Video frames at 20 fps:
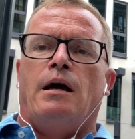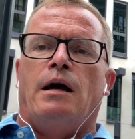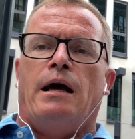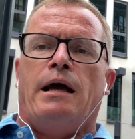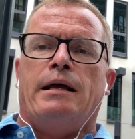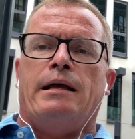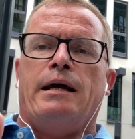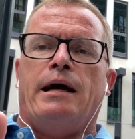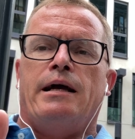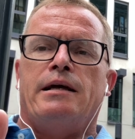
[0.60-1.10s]

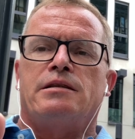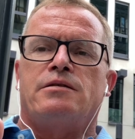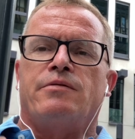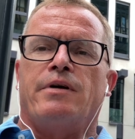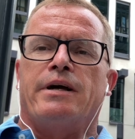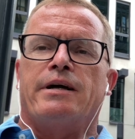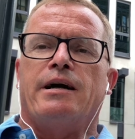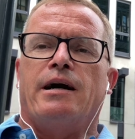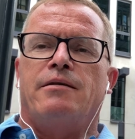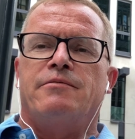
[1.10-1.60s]
Hi guys,
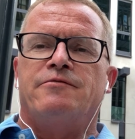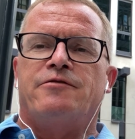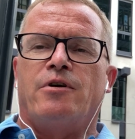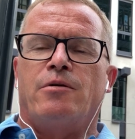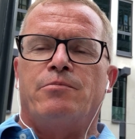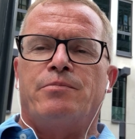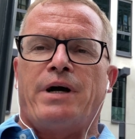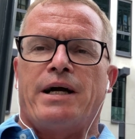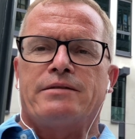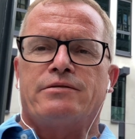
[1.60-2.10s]
welcome
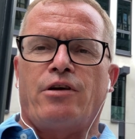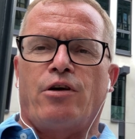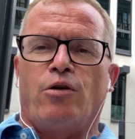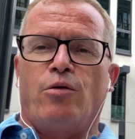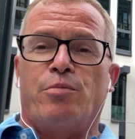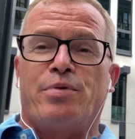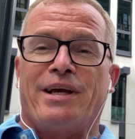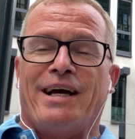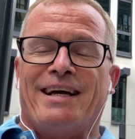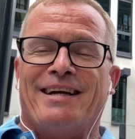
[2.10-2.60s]
from Paxa
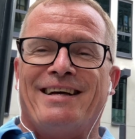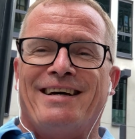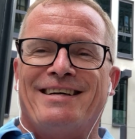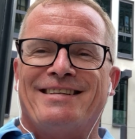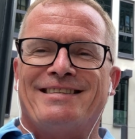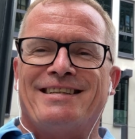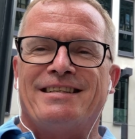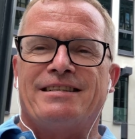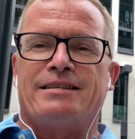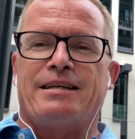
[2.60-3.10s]

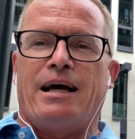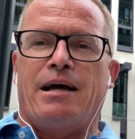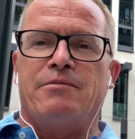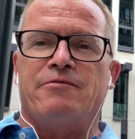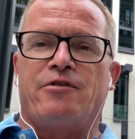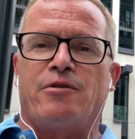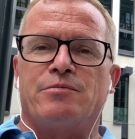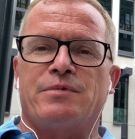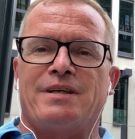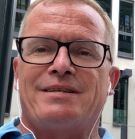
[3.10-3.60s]
Rupiana. this time
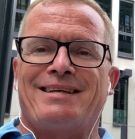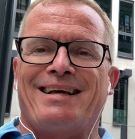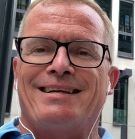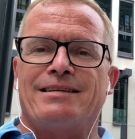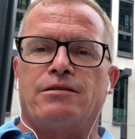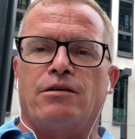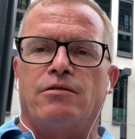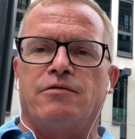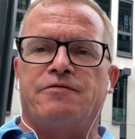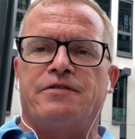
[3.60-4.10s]
from the
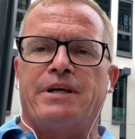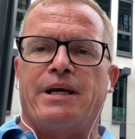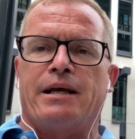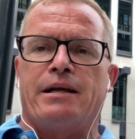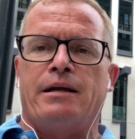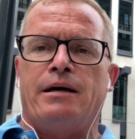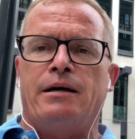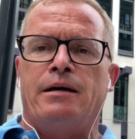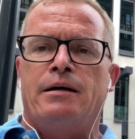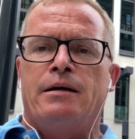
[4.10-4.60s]
center of
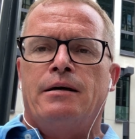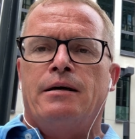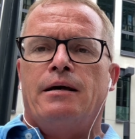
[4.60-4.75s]
Vienna.